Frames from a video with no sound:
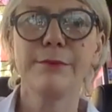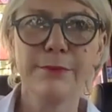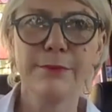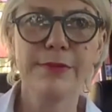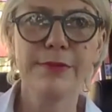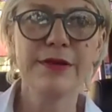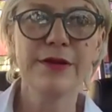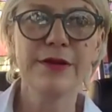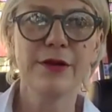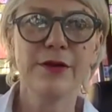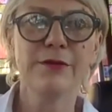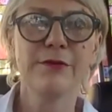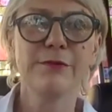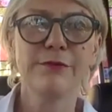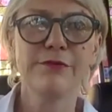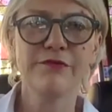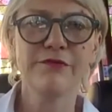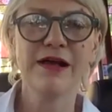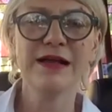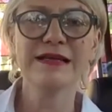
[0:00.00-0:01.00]
you know,
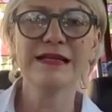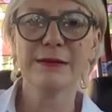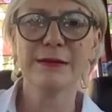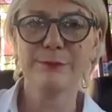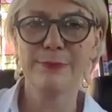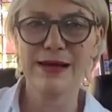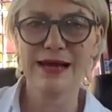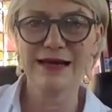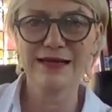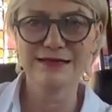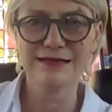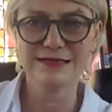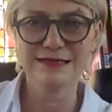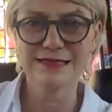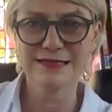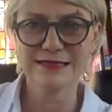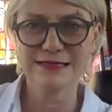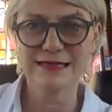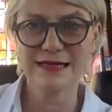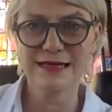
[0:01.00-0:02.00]
finding a balance,
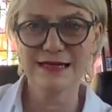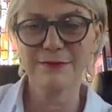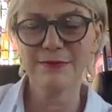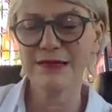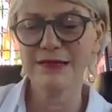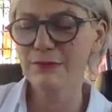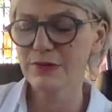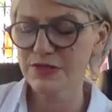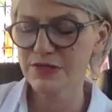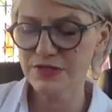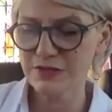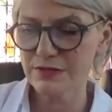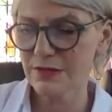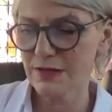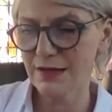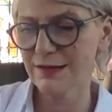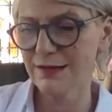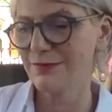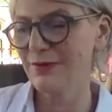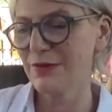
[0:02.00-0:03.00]
isn't it? I mean,
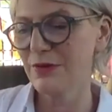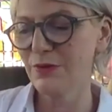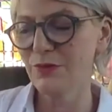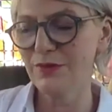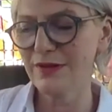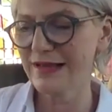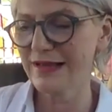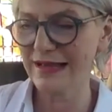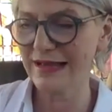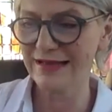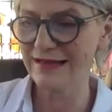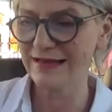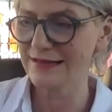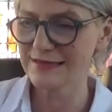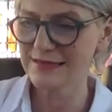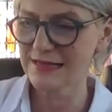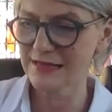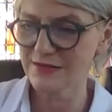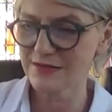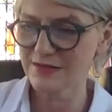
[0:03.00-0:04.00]
we all, again, it
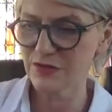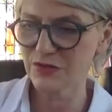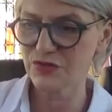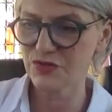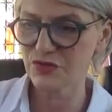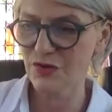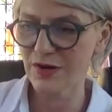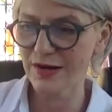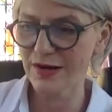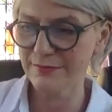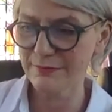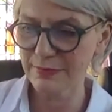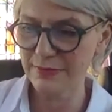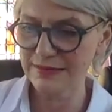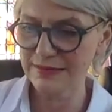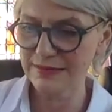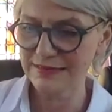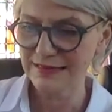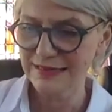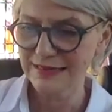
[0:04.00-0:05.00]
sounds so trite,
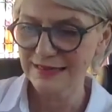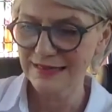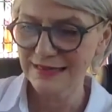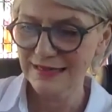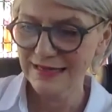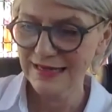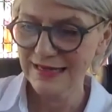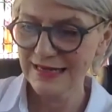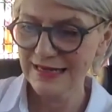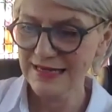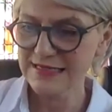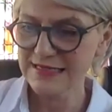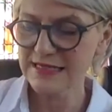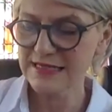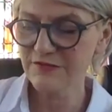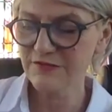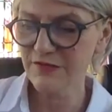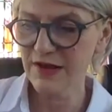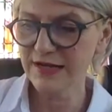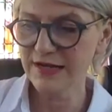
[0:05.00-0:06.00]
but
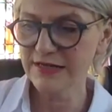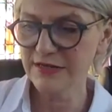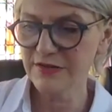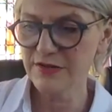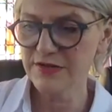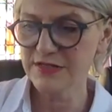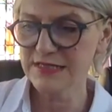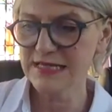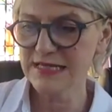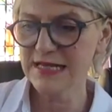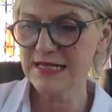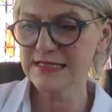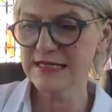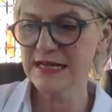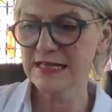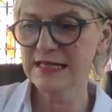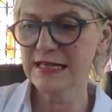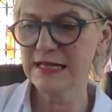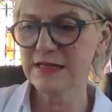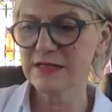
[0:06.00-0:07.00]
it's finding those things. And
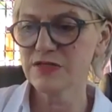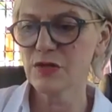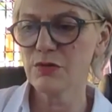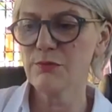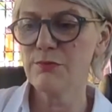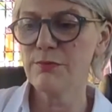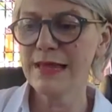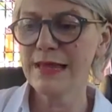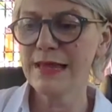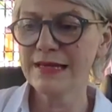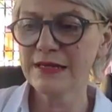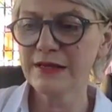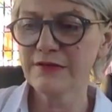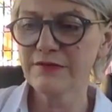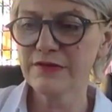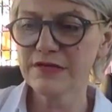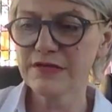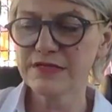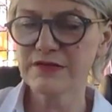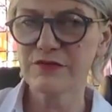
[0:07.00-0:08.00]
I think so many of
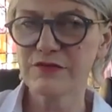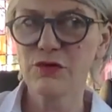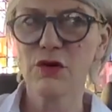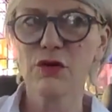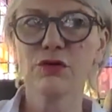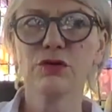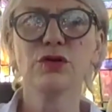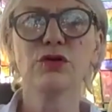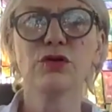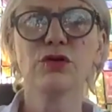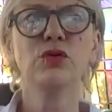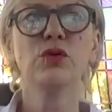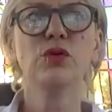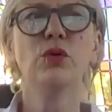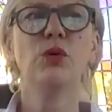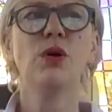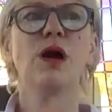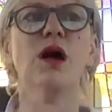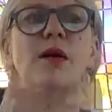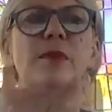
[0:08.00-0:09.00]
us have got
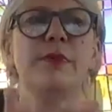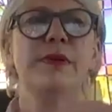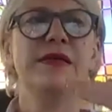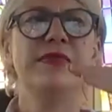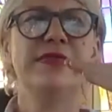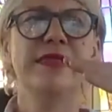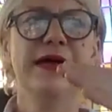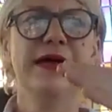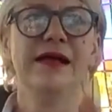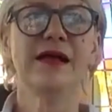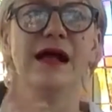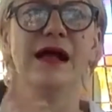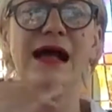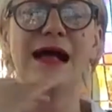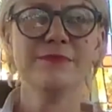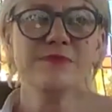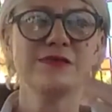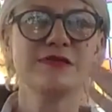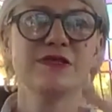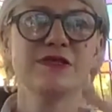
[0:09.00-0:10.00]
caught up in that
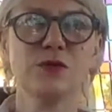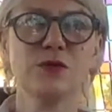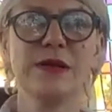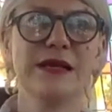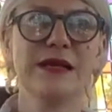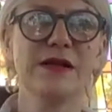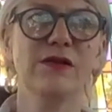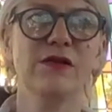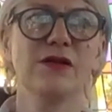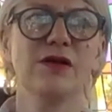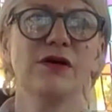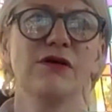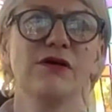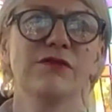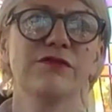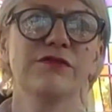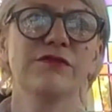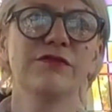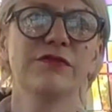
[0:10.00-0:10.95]
hamster wheel of